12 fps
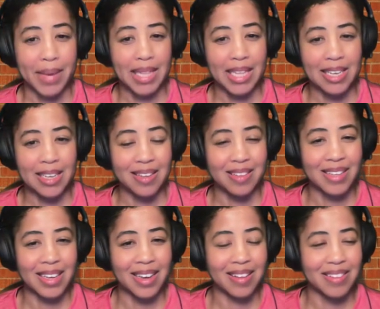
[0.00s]

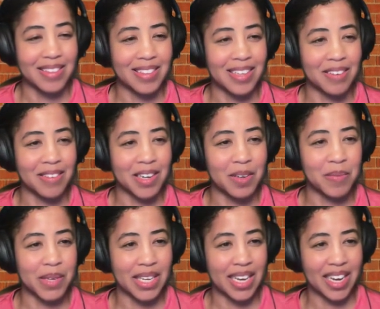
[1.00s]
They write a
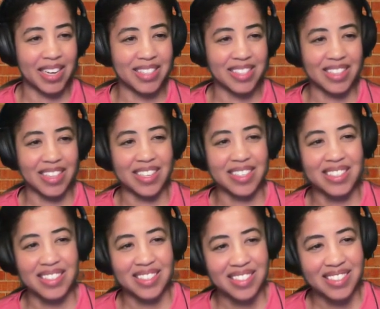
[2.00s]
big X
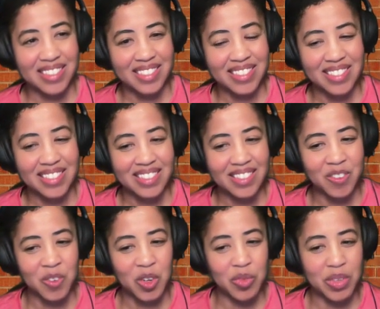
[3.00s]
like
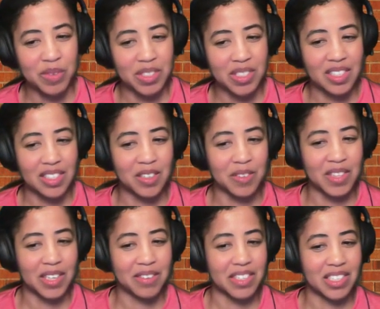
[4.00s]
what people used to do when
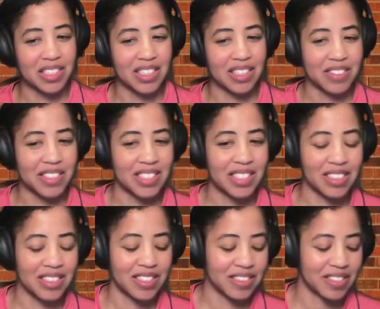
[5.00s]
they were
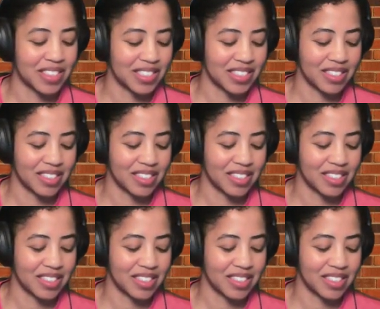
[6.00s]
illiterate.